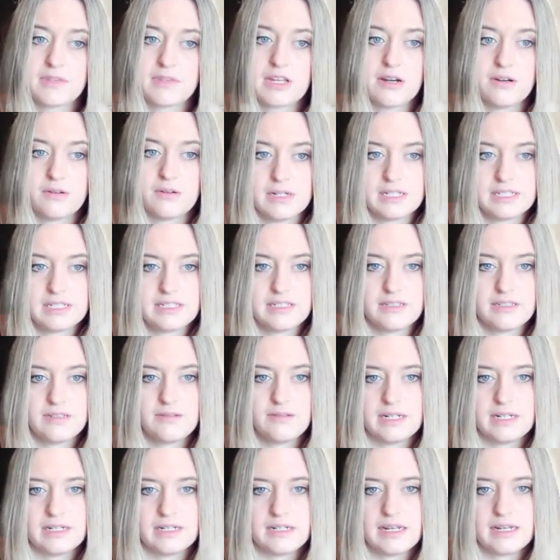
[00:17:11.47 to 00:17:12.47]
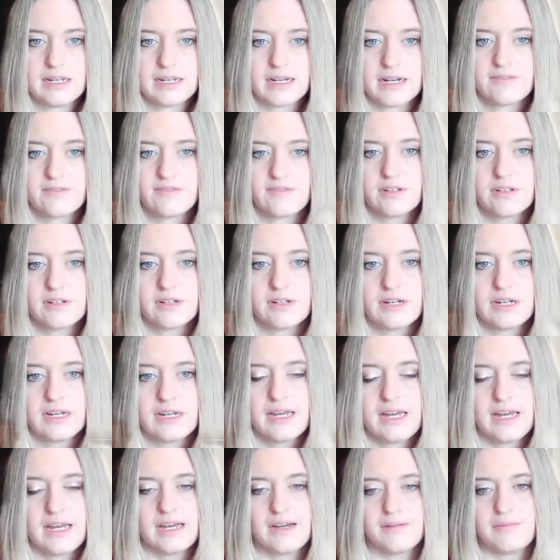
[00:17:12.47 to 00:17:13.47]
go into and cover,
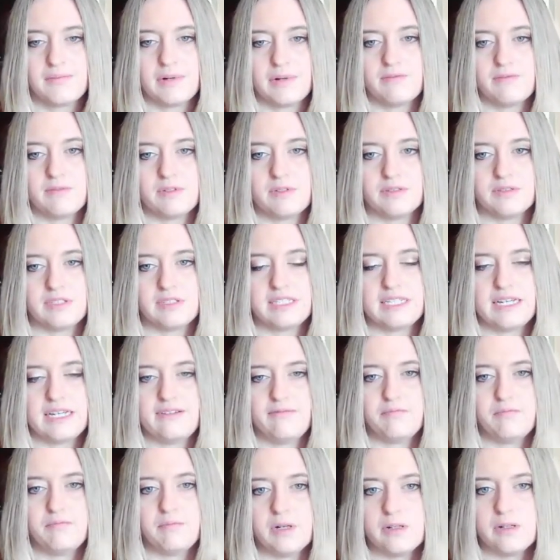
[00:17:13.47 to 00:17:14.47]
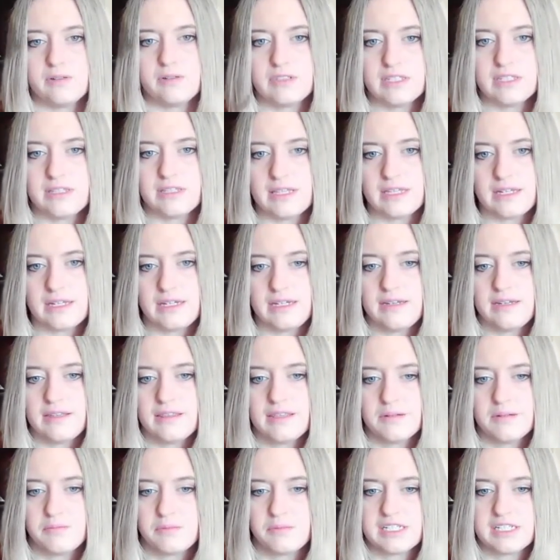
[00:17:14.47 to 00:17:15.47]
but we'll save most of the
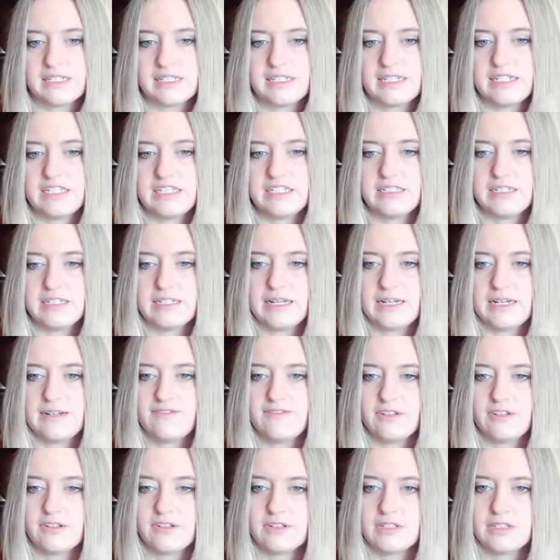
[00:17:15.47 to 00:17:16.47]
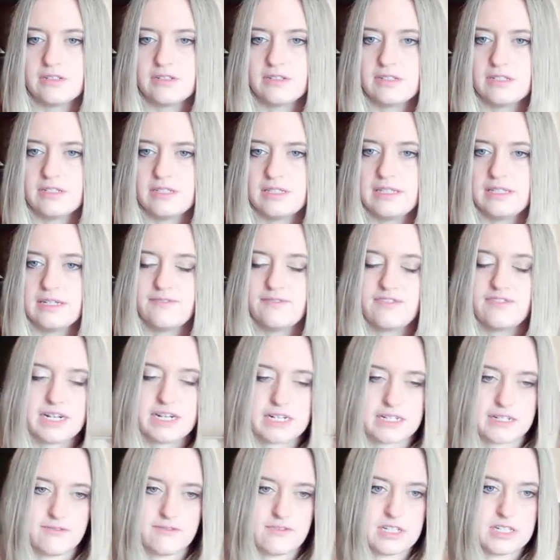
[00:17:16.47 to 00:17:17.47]
presentation today focused on the
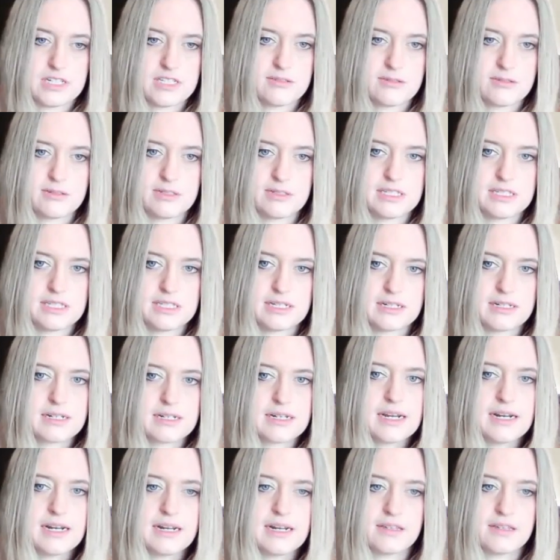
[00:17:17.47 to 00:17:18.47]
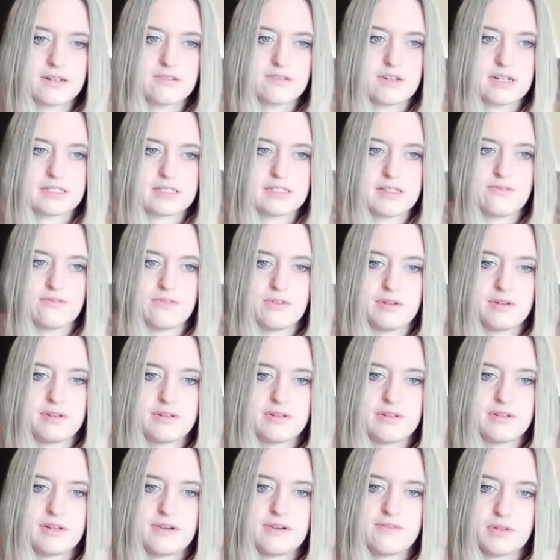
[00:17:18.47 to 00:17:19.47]
effectiveness, which is kind of the crux of
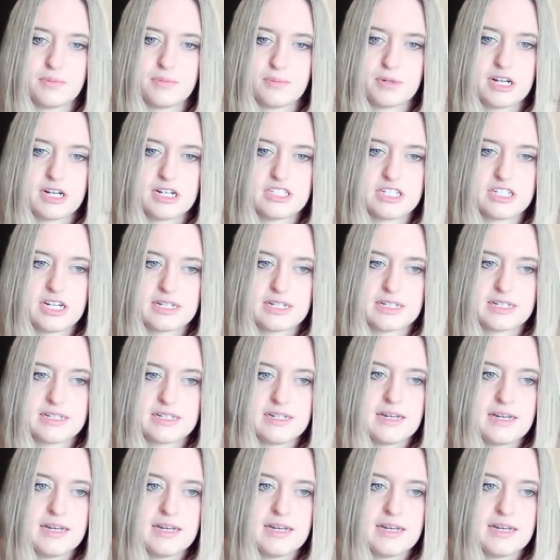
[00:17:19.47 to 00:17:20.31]
the project.